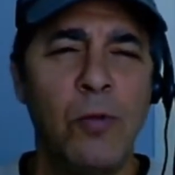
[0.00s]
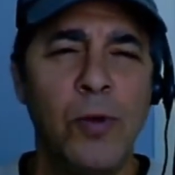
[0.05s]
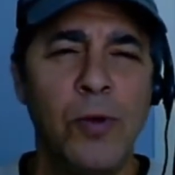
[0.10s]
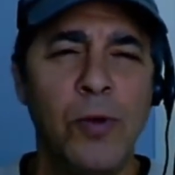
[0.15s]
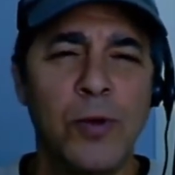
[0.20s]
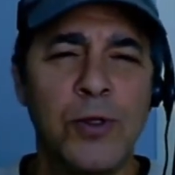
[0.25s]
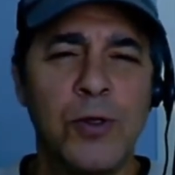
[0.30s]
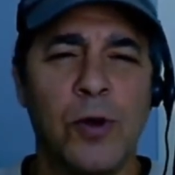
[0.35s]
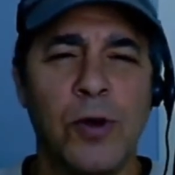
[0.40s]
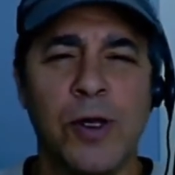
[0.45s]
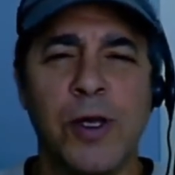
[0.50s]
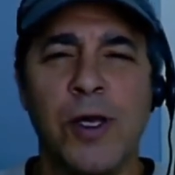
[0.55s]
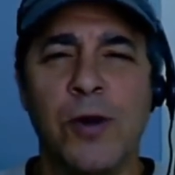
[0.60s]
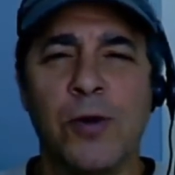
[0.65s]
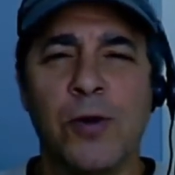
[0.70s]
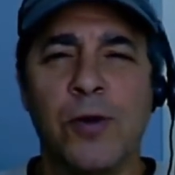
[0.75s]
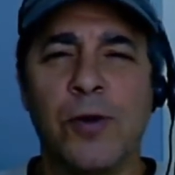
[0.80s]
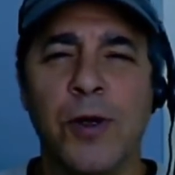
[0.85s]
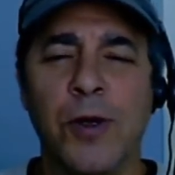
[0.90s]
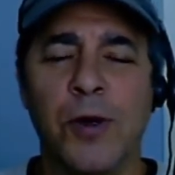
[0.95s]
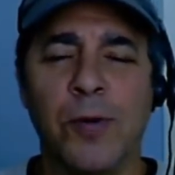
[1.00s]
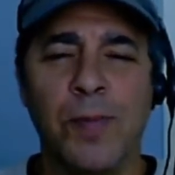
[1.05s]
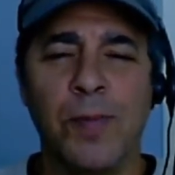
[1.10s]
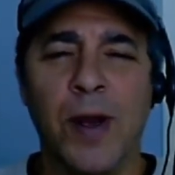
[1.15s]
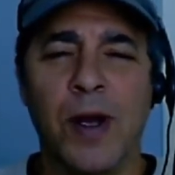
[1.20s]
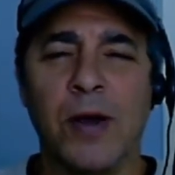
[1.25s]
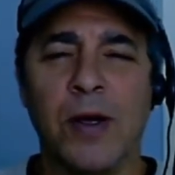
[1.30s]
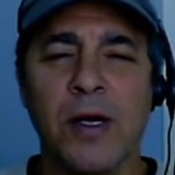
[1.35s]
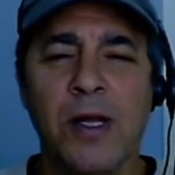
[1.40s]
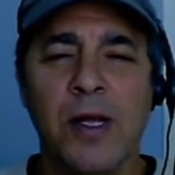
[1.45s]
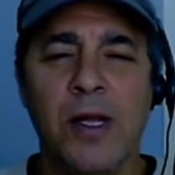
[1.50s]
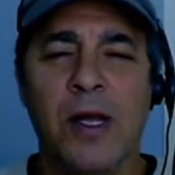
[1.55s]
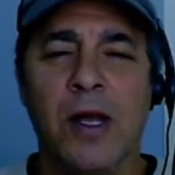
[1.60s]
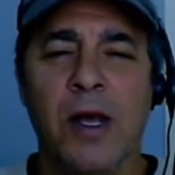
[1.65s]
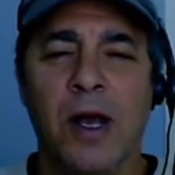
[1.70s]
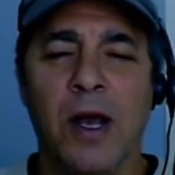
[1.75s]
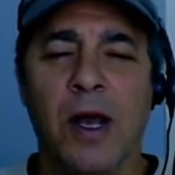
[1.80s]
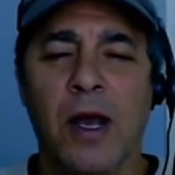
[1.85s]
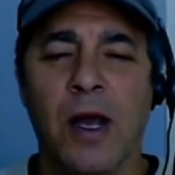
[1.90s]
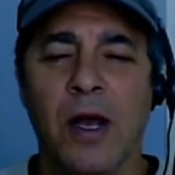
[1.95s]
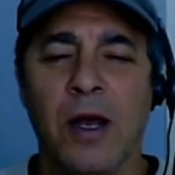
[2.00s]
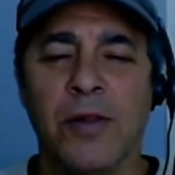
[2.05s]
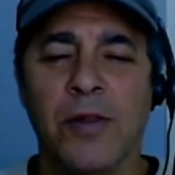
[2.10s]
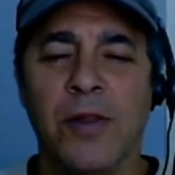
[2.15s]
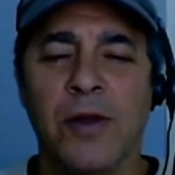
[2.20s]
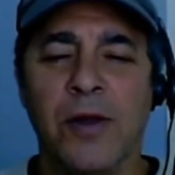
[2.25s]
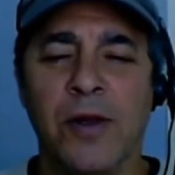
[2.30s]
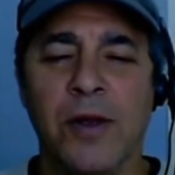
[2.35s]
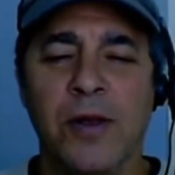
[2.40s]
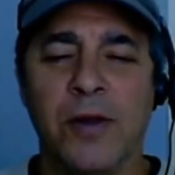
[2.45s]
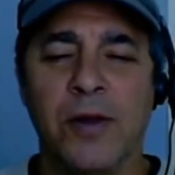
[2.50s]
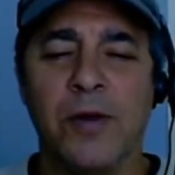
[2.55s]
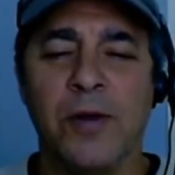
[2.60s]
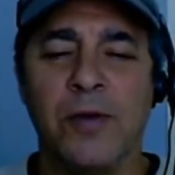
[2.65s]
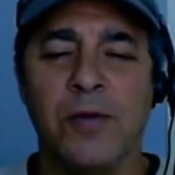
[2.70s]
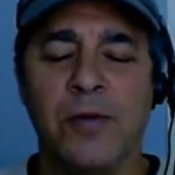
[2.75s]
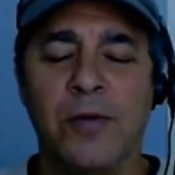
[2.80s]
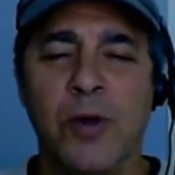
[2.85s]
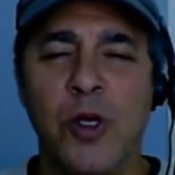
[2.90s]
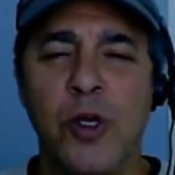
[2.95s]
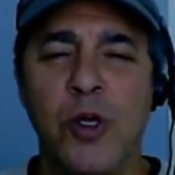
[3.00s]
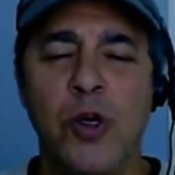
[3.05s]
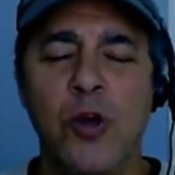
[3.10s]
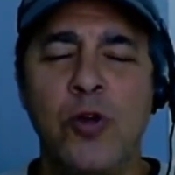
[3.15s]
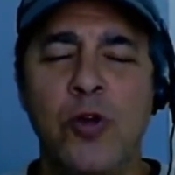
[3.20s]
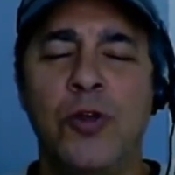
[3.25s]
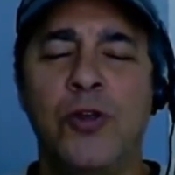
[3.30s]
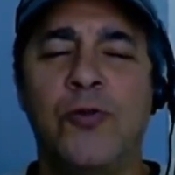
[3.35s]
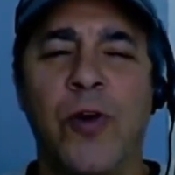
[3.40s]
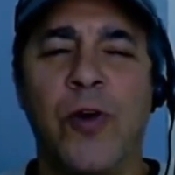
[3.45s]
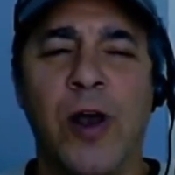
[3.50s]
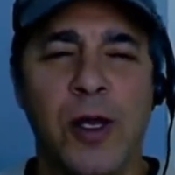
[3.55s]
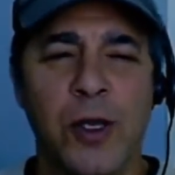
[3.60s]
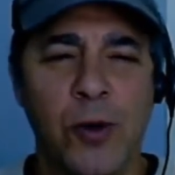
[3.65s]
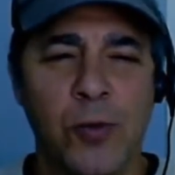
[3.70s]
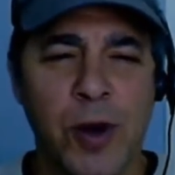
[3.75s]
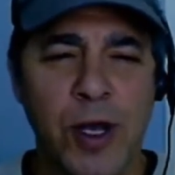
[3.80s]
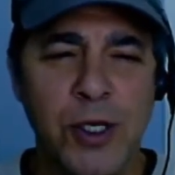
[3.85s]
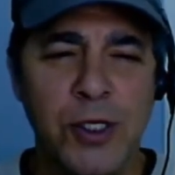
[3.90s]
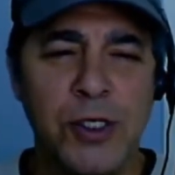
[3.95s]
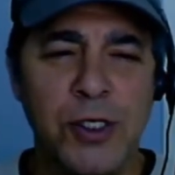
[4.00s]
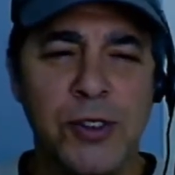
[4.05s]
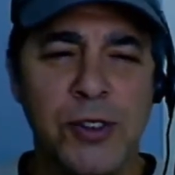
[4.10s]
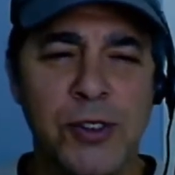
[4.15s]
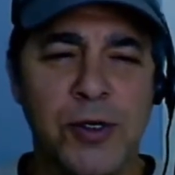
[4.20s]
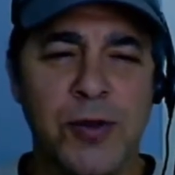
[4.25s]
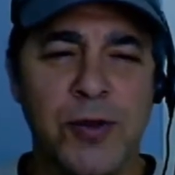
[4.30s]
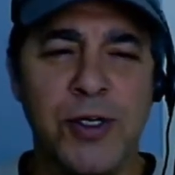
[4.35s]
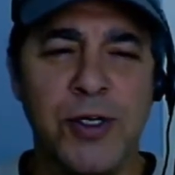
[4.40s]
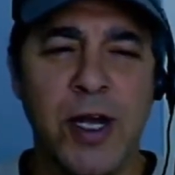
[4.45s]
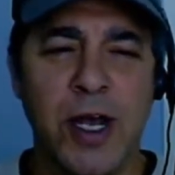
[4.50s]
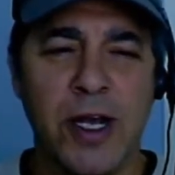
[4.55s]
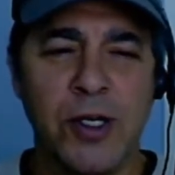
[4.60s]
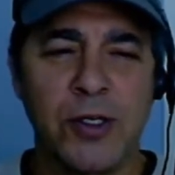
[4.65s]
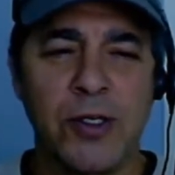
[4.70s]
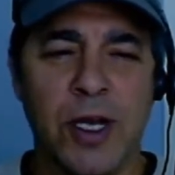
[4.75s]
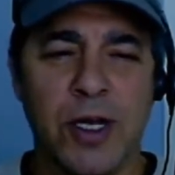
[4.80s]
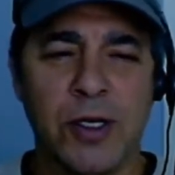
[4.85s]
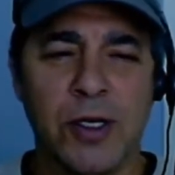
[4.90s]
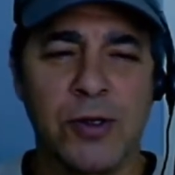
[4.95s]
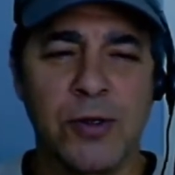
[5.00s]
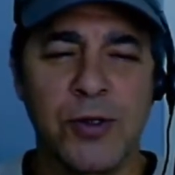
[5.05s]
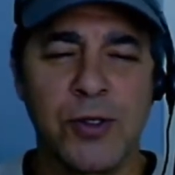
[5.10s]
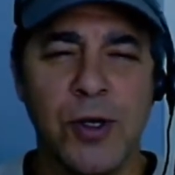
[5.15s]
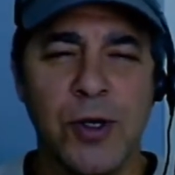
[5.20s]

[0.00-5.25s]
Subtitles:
We were talking earlier about the huge valuations in the tech sector.